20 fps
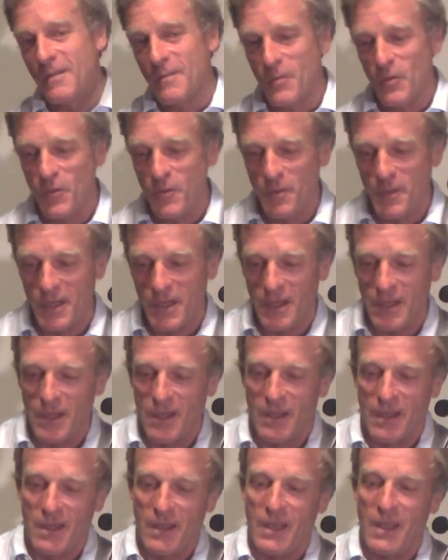movement
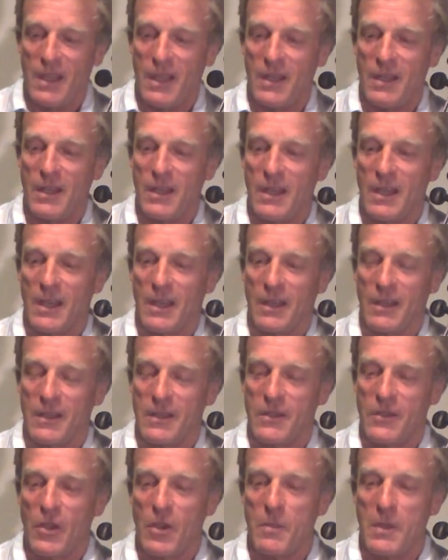in
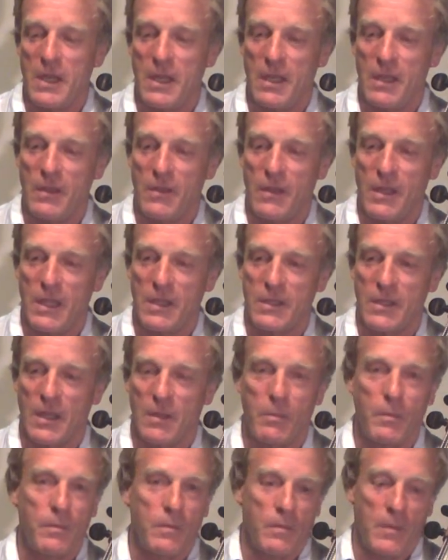so many things
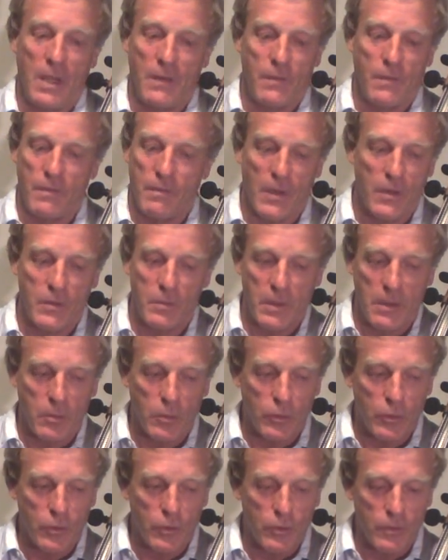that most
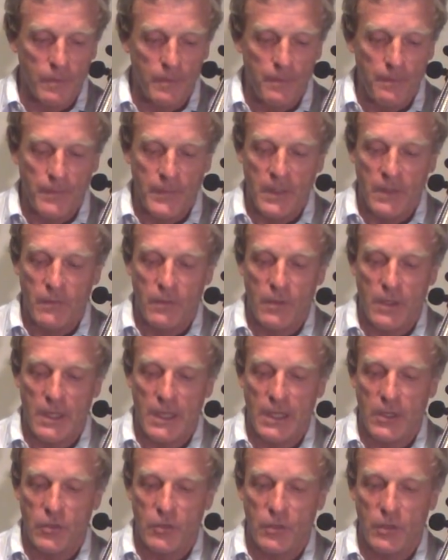people do very
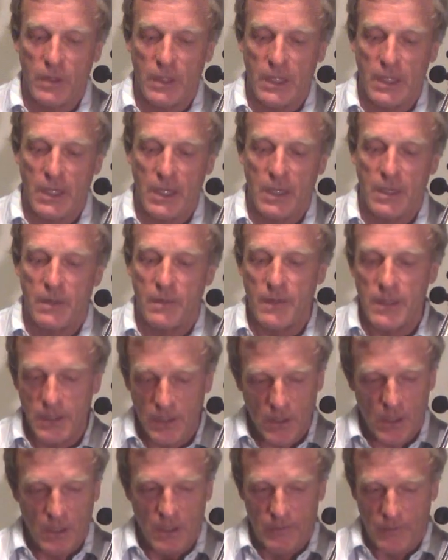naturally. And
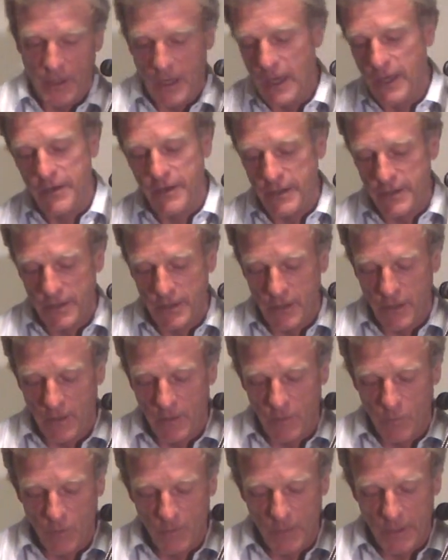this kind of
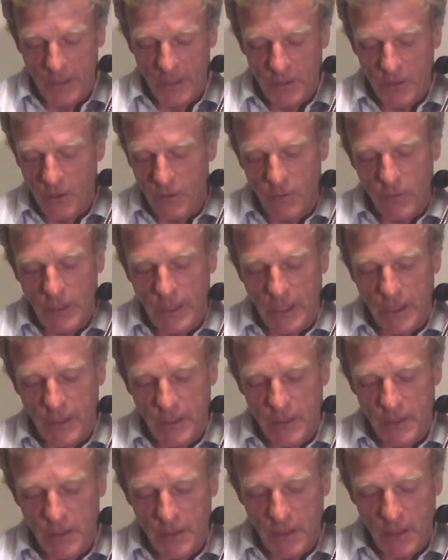unnecessary movement is not really
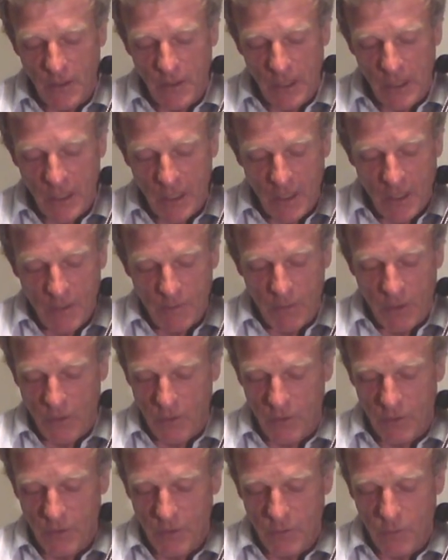unnecessary
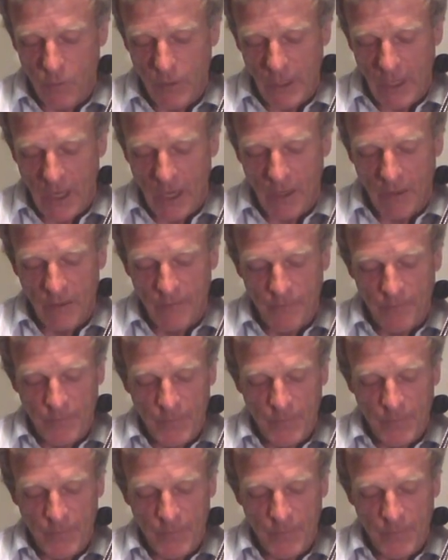because we are